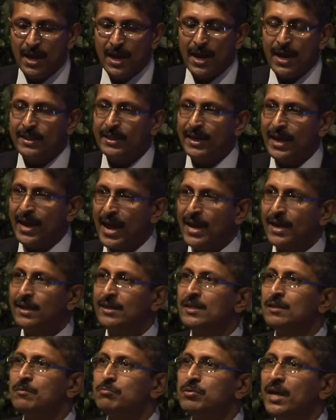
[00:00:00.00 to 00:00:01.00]
And the
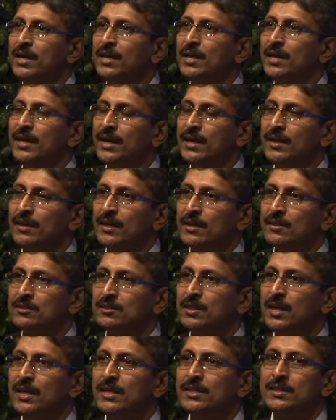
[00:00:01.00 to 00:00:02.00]
ankle brachial
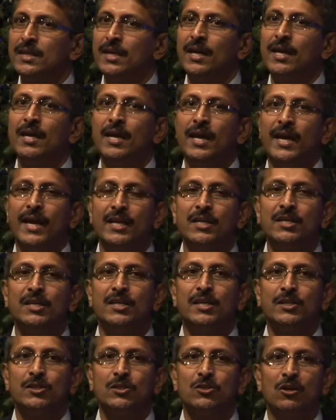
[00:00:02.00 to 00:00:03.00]
index is an
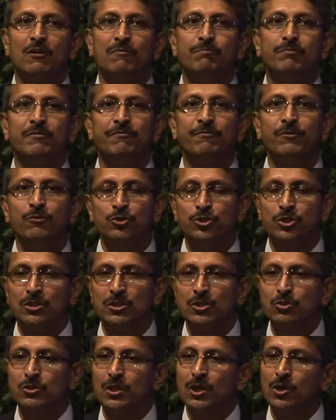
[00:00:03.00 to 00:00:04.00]
indicator of
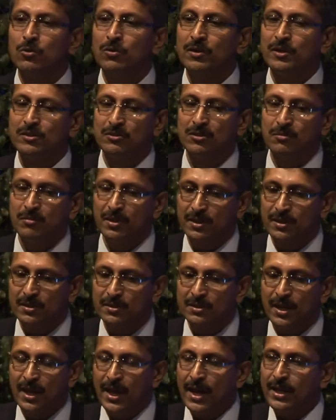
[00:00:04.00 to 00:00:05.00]
perfusion to the lower
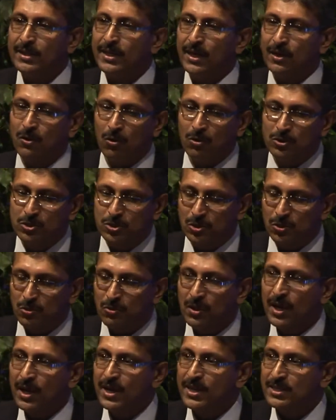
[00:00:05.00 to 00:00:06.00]
extremities, and that
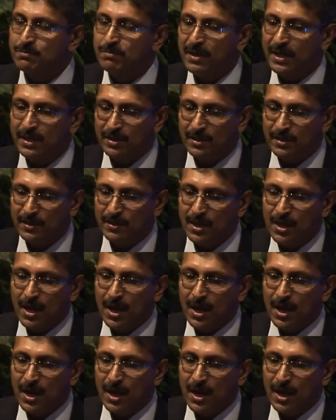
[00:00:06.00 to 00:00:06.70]
also is better,